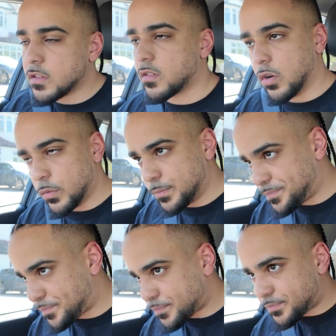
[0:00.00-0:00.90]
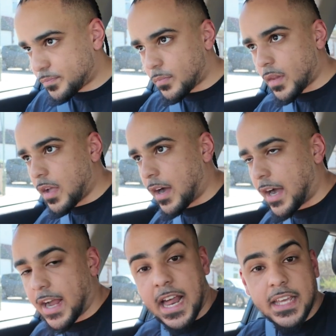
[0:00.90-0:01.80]
So
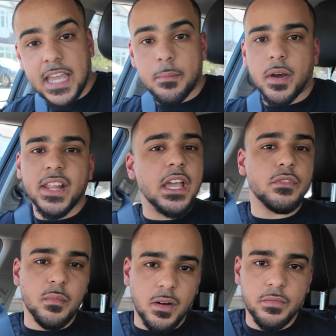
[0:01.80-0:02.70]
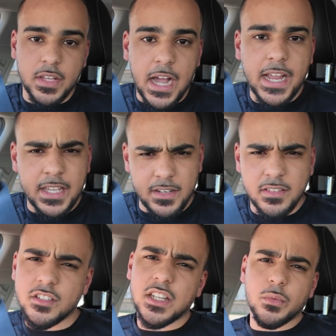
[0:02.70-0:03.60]
I allocate money every month that I can
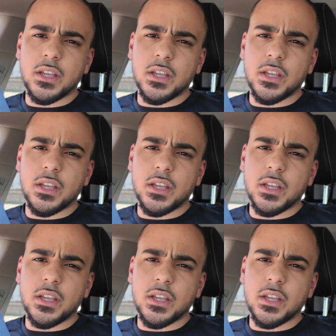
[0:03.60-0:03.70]
essentially